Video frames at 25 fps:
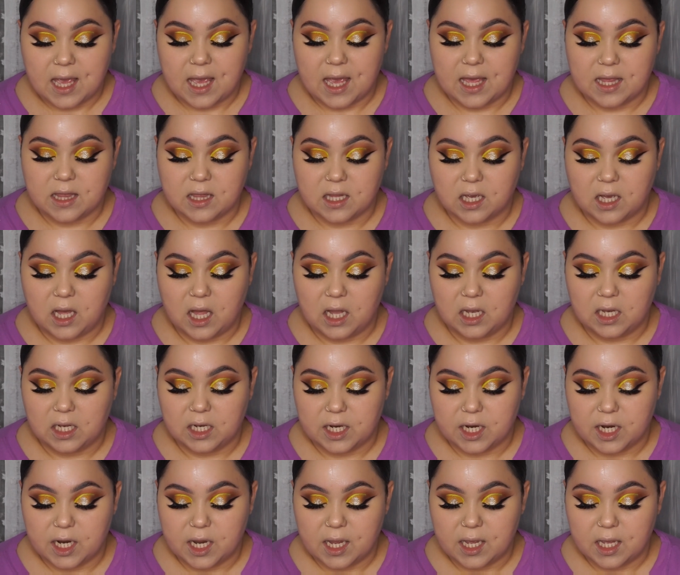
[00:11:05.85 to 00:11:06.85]
in the
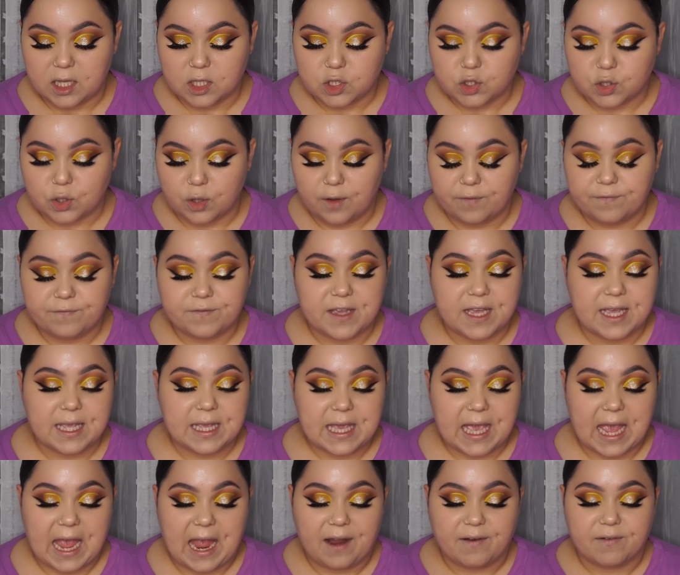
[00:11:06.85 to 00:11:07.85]
color Toffee
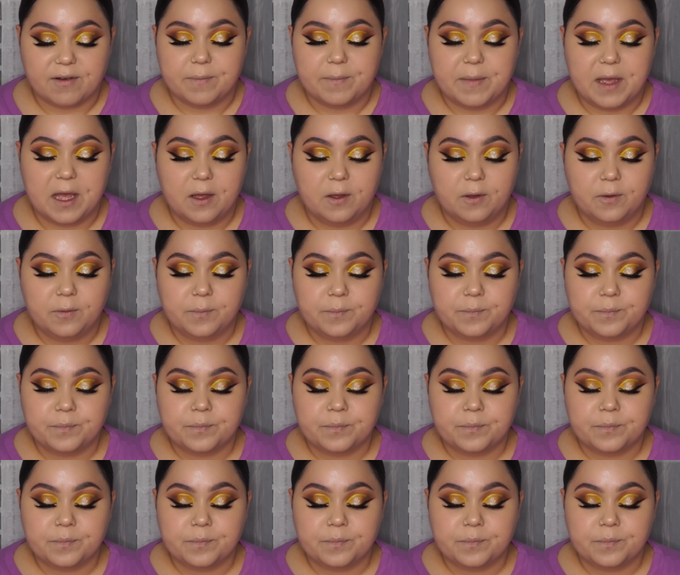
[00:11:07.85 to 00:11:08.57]
Caramel.